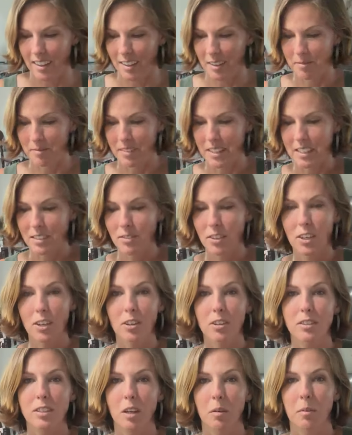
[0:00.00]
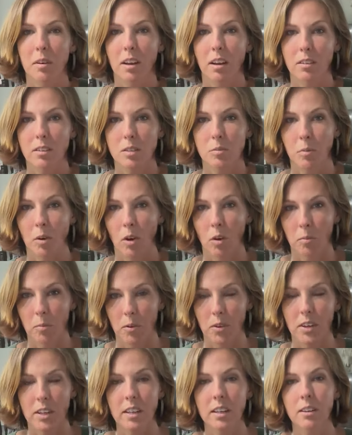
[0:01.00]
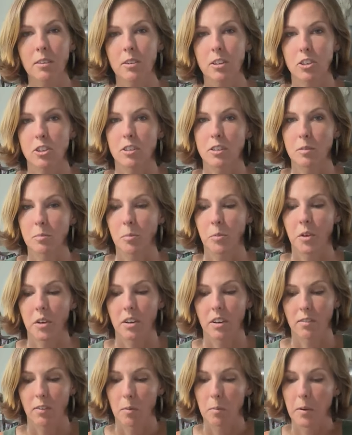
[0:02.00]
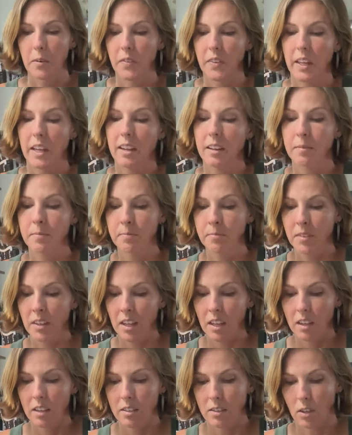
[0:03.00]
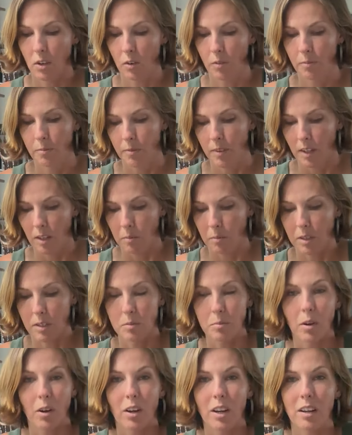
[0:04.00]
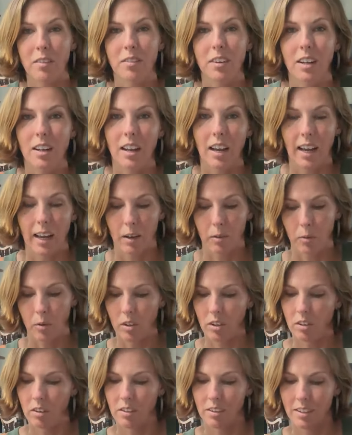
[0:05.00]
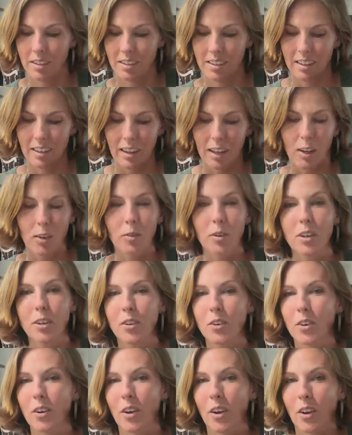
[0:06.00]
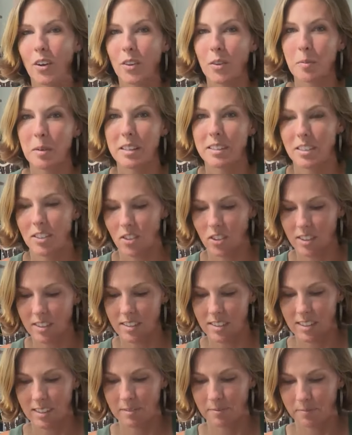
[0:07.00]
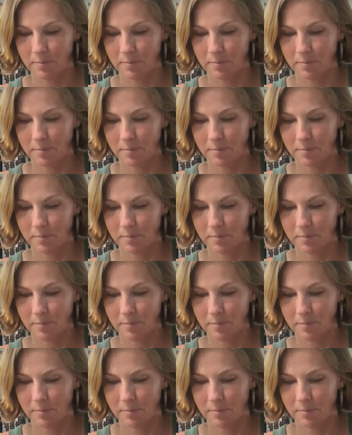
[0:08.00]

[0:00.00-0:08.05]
This video is coming out tomorrow morning, which is the morning of her birthday. So by tomorrow evening, I will read her all the messages.